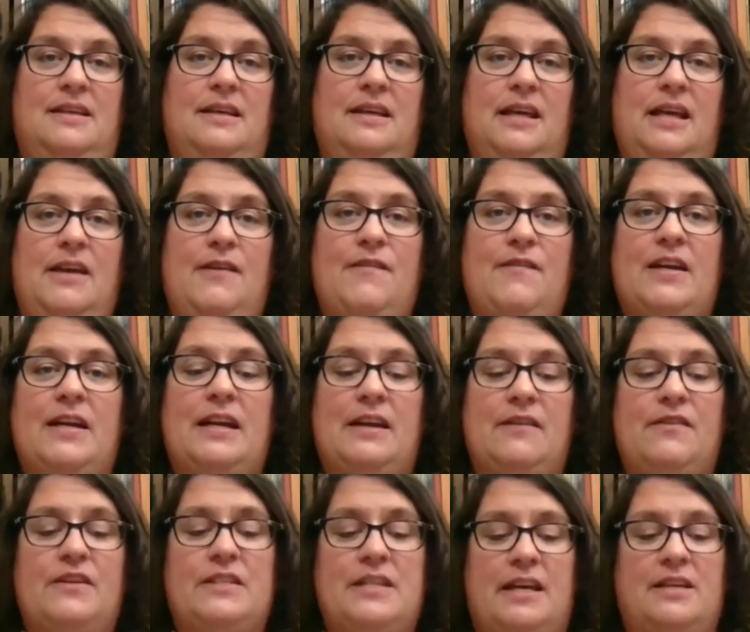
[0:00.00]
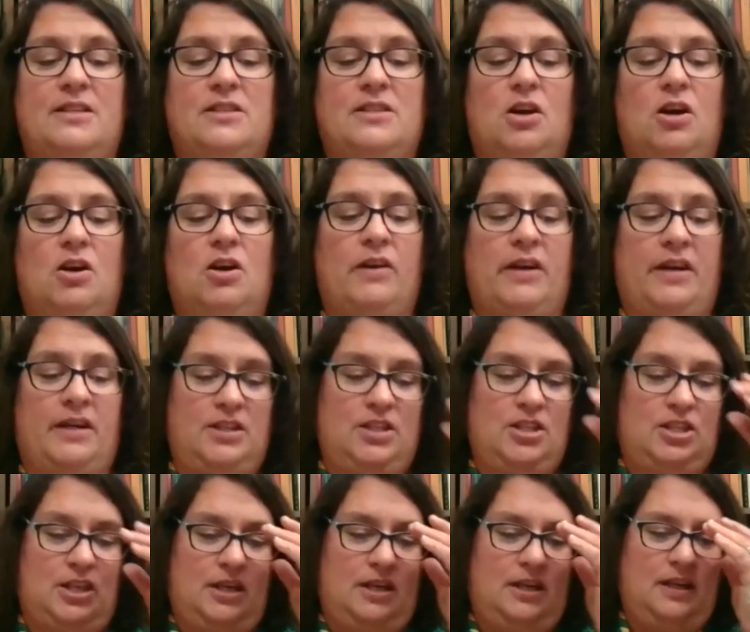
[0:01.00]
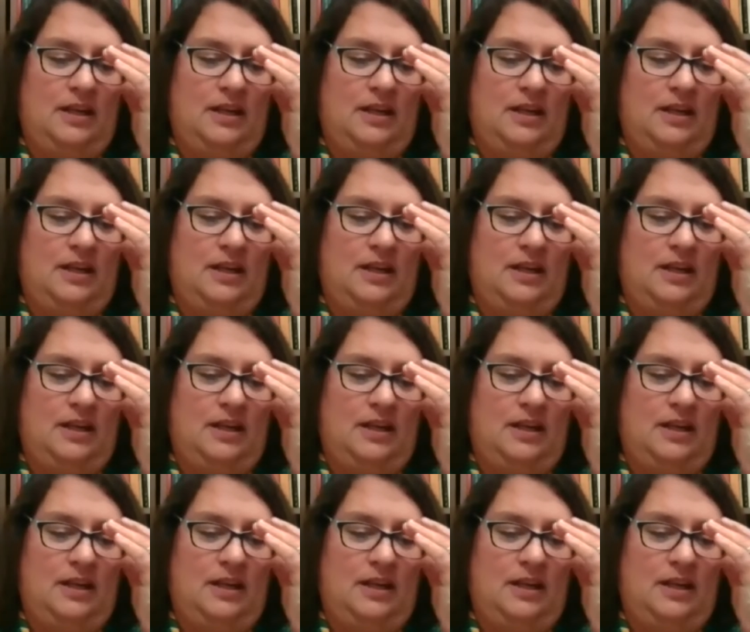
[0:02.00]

even if it takes courage.